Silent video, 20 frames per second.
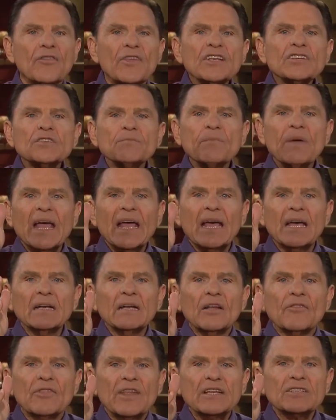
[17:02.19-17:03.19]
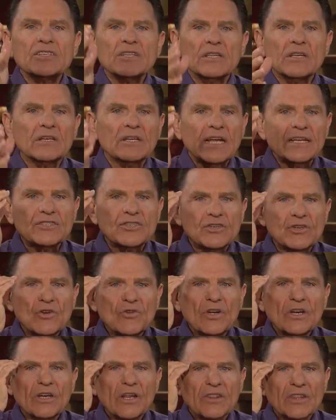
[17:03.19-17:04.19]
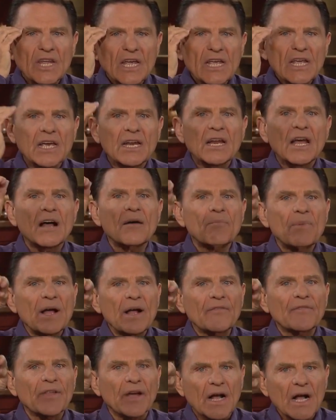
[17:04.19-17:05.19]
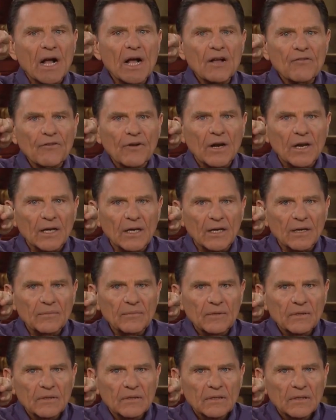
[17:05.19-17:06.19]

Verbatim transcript: this man that's, that's doing the thinking about the golf club